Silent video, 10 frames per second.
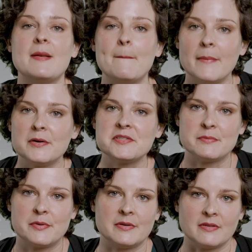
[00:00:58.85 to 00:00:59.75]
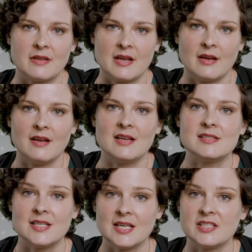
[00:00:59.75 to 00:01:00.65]
and most important thing is
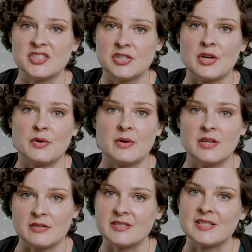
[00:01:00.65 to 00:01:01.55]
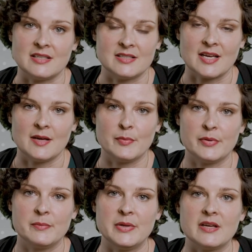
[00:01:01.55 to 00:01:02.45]
getting to know your skin type,
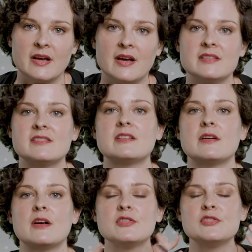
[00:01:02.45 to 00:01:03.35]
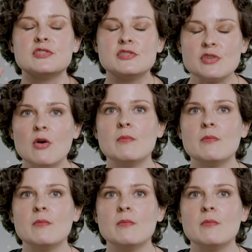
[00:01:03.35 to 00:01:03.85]
because there are so